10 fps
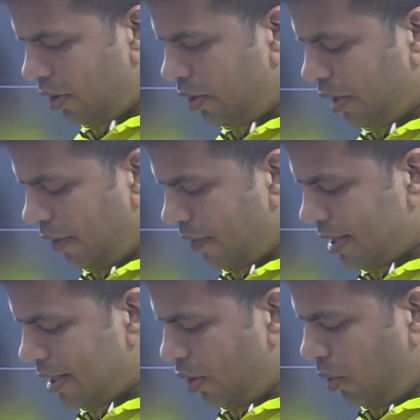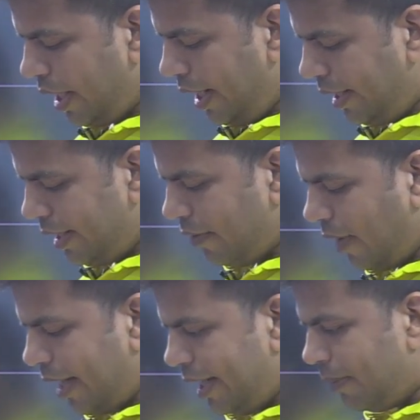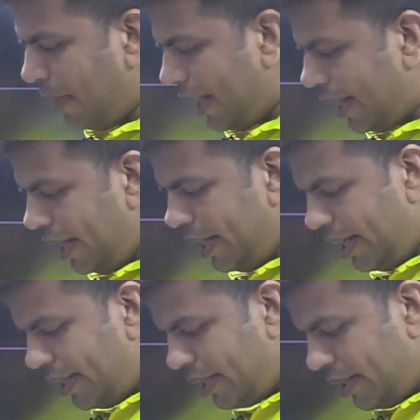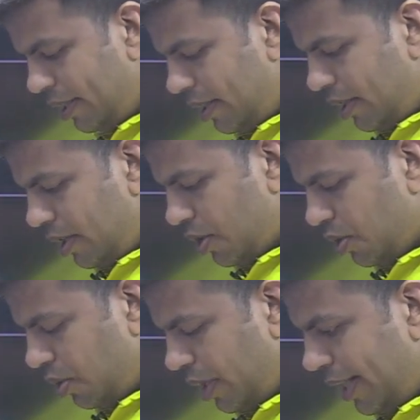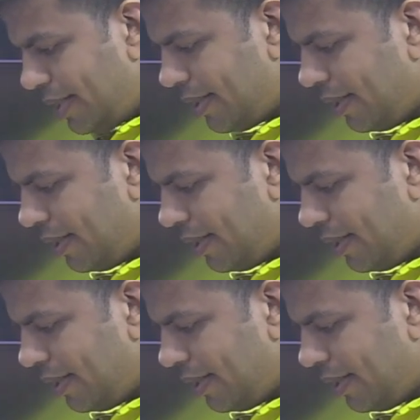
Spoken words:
doing 108 divided by 8, so its